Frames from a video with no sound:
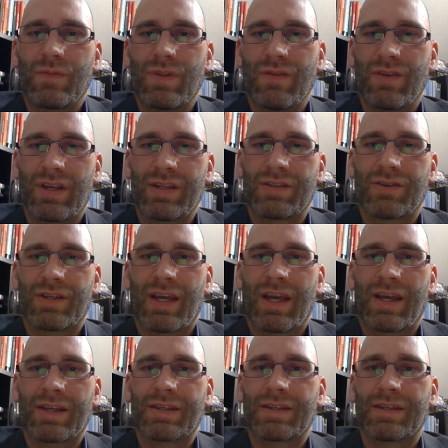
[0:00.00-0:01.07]
Dividends are
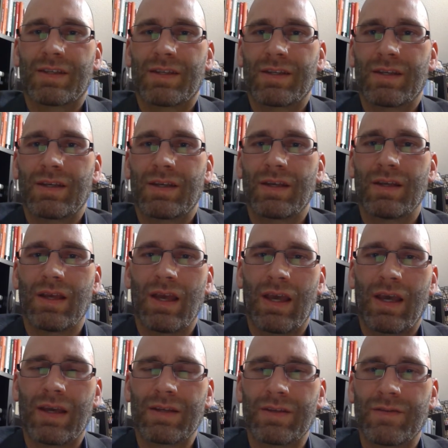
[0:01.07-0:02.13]
taxed
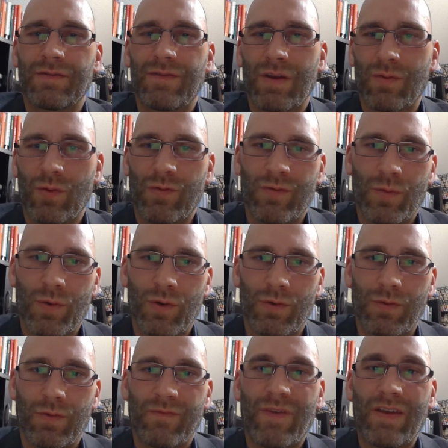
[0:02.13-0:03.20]
at
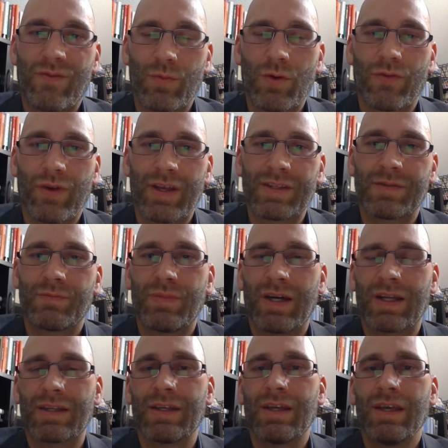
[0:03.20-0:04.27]
favorable rates,
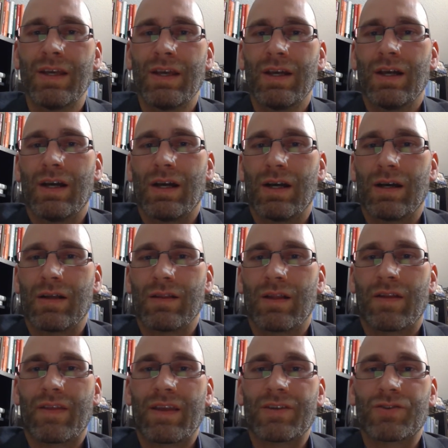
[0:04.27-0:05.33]
but a
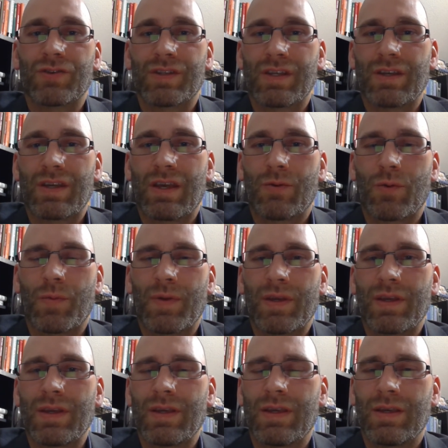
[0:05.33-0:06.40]
lot of the interest that you get will
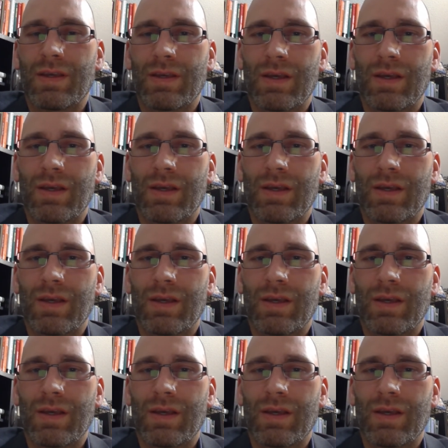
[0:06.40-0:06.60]
be